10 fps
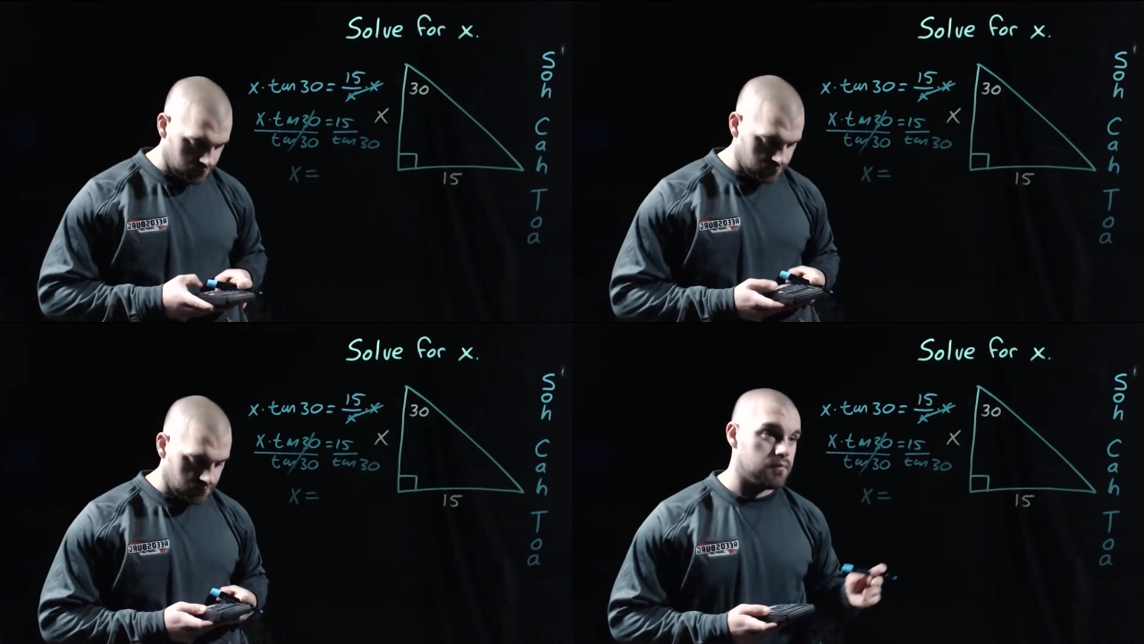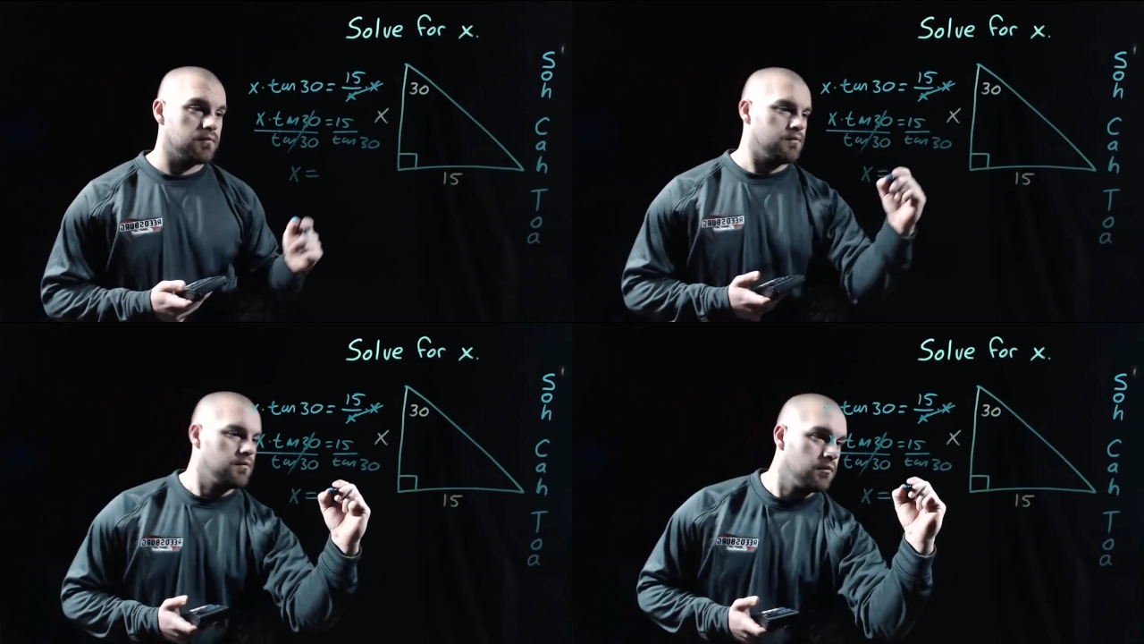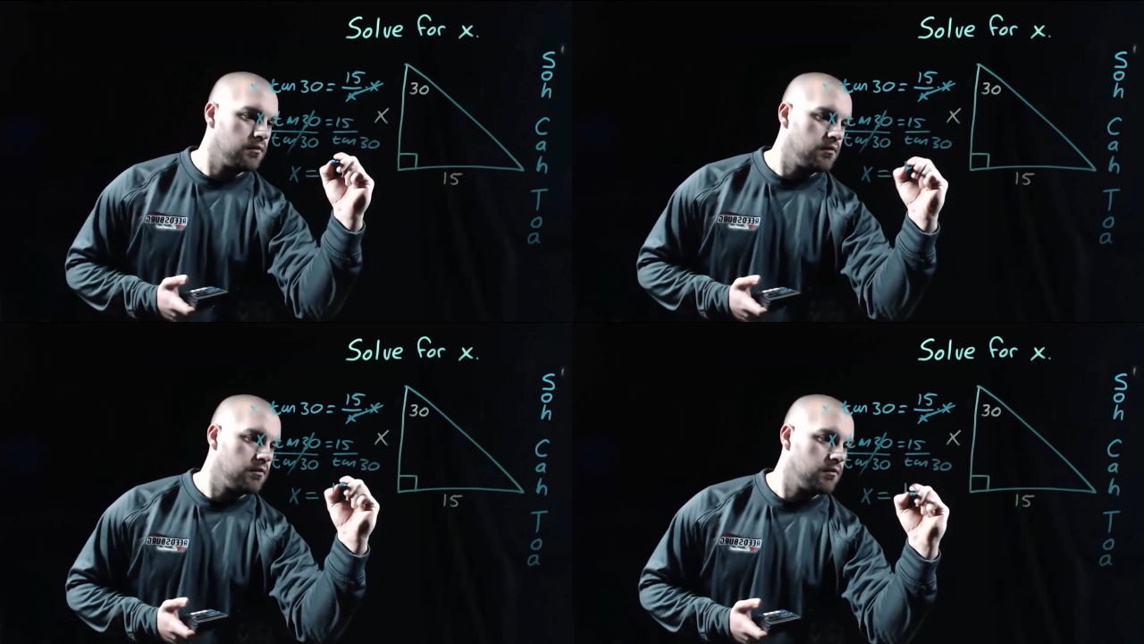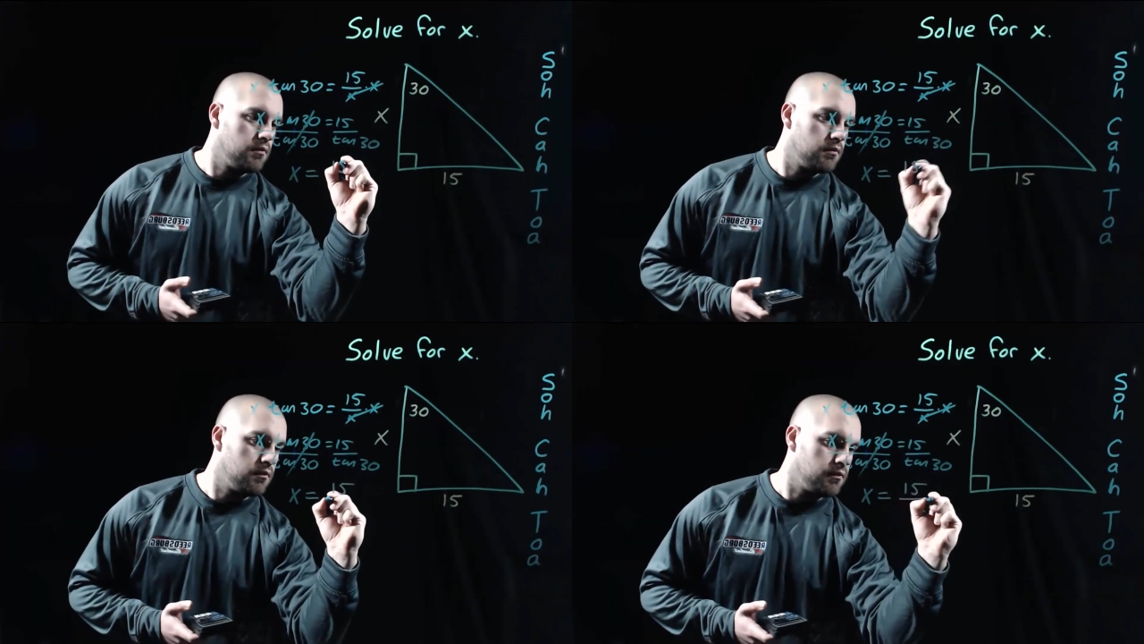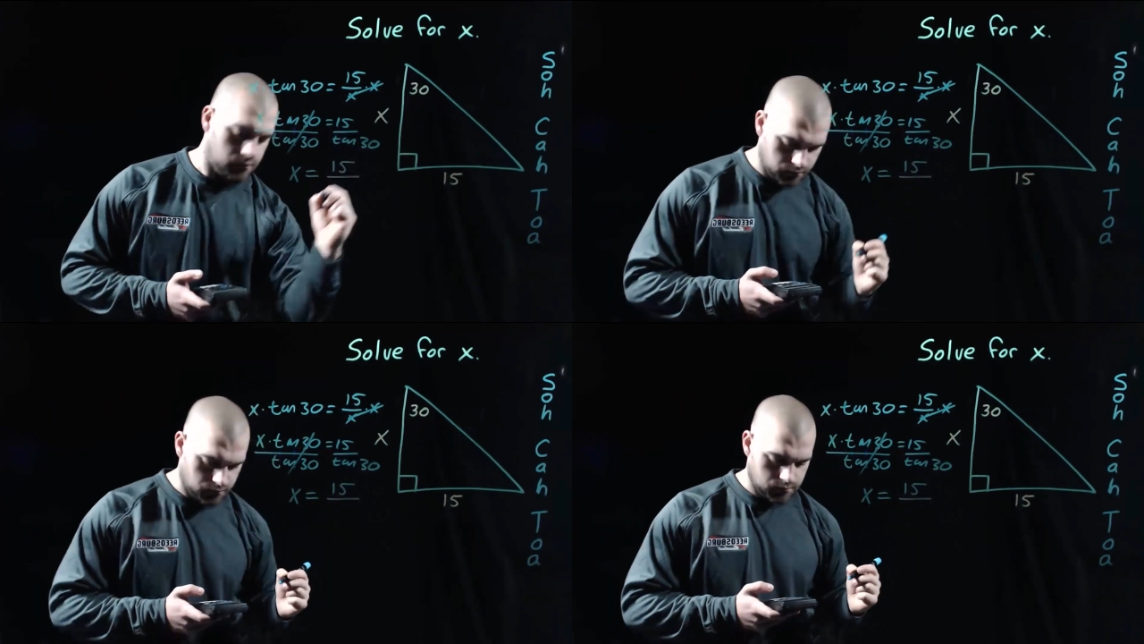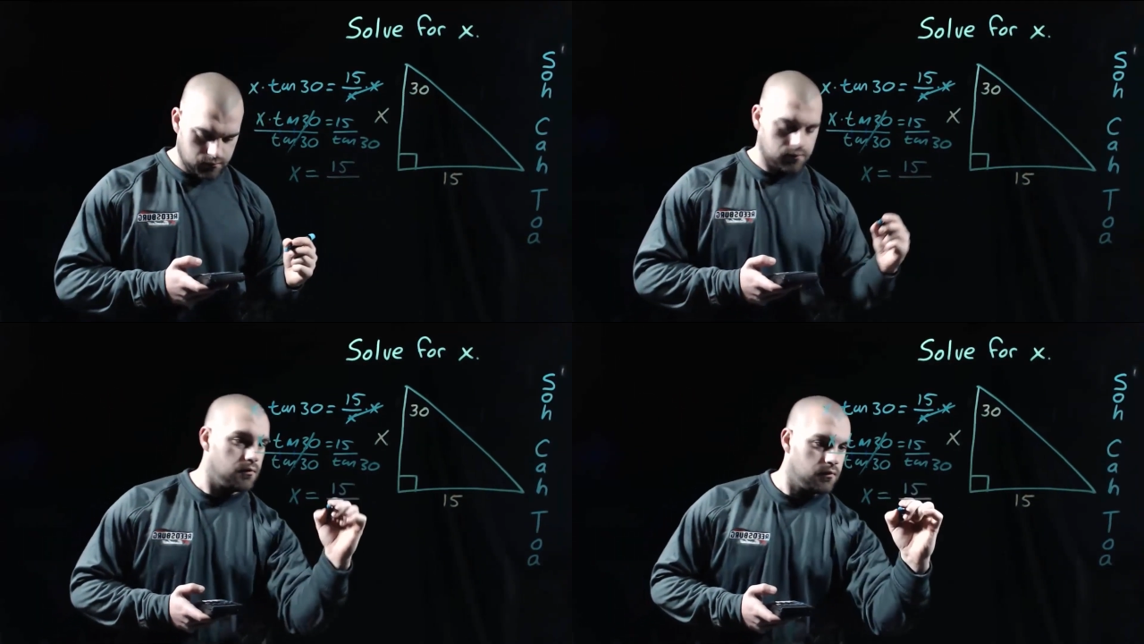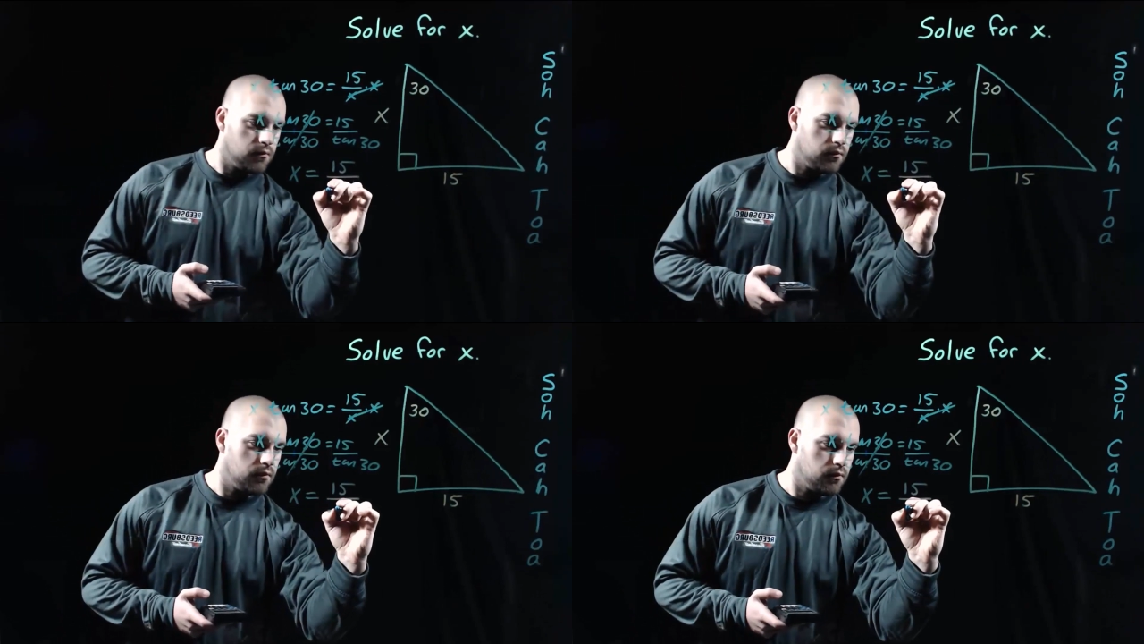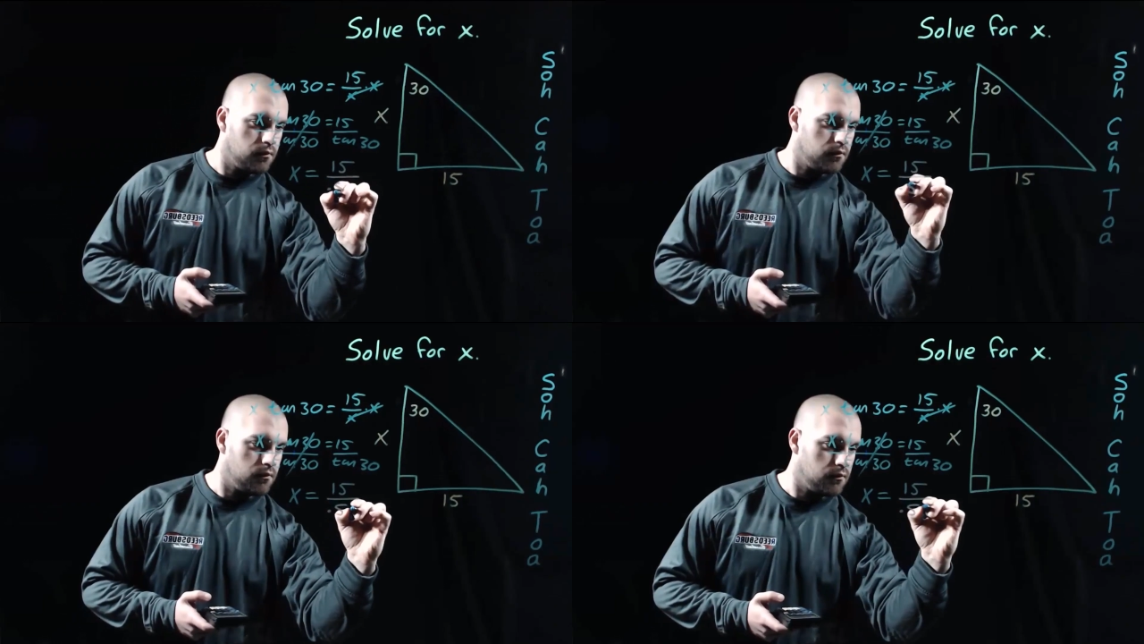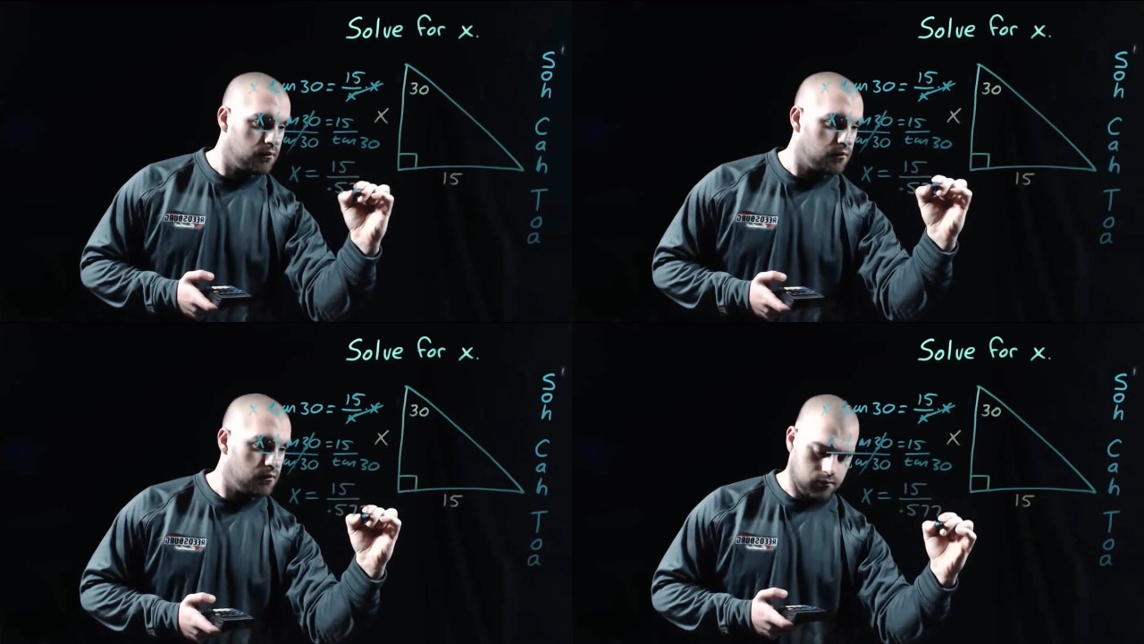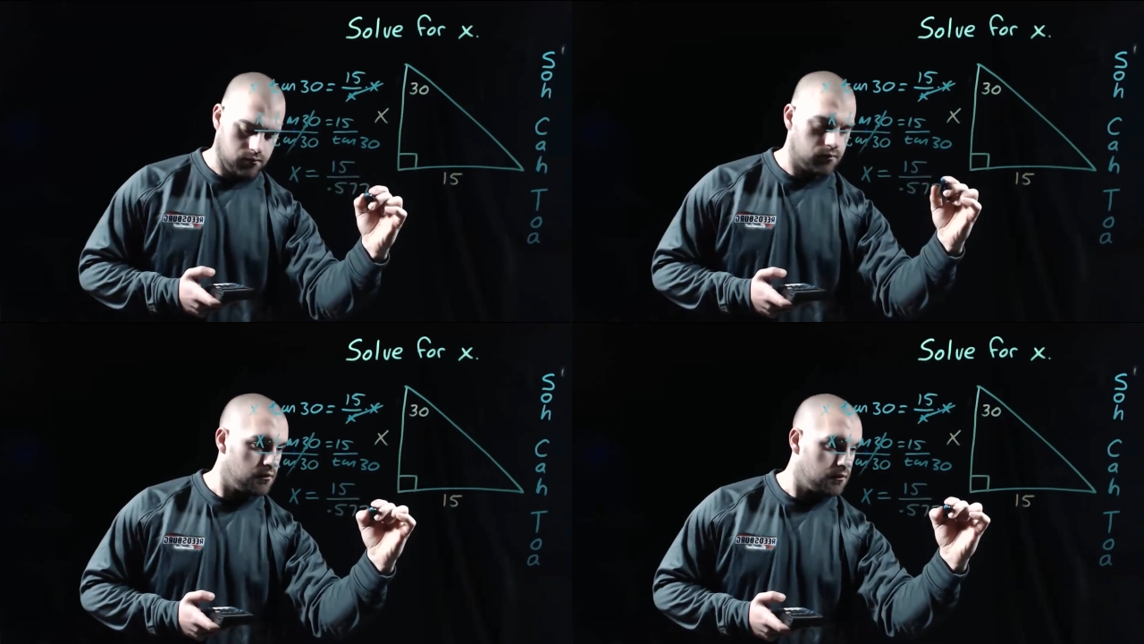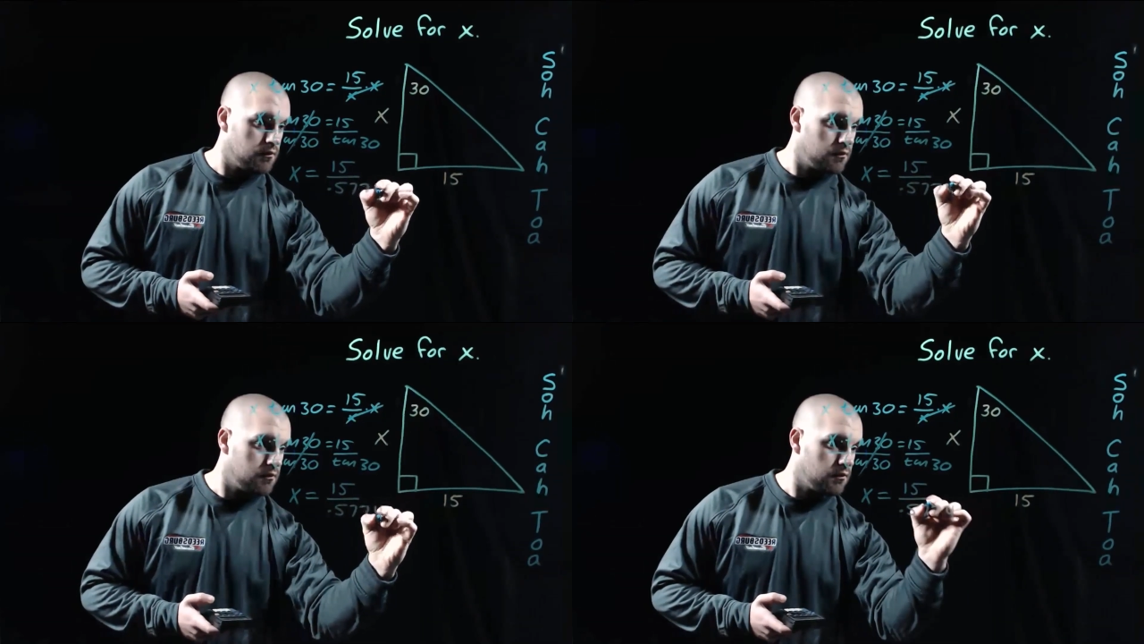Nobody speaks.